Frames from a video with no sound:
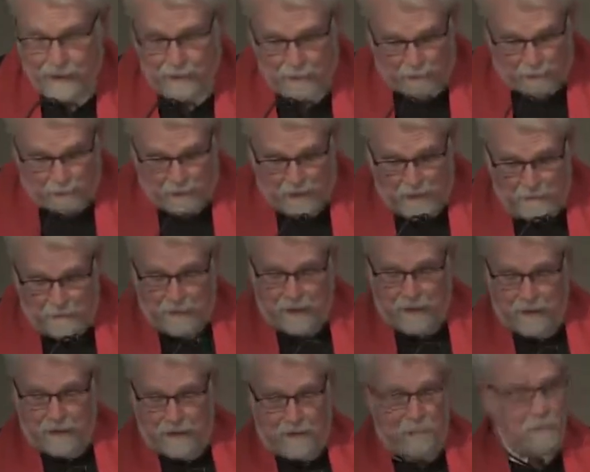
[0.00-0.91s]
free
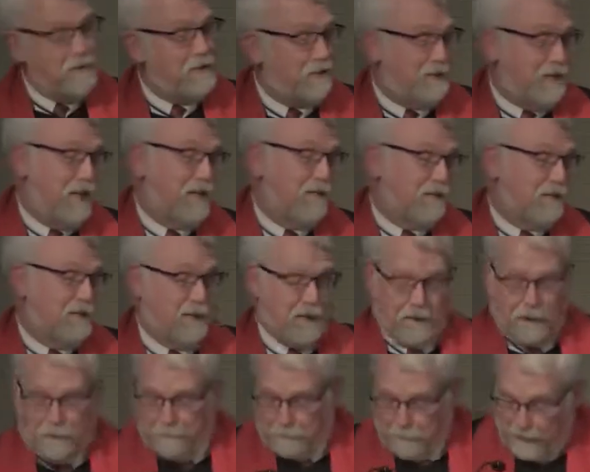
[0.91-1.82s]
meal was a
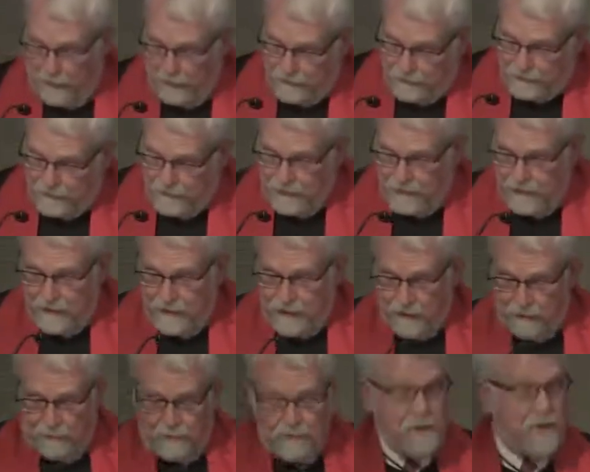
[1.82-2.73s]
necessary part
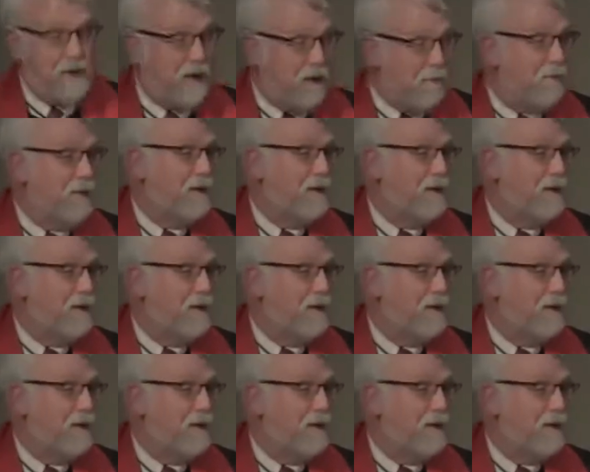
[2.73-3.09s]
of his keeping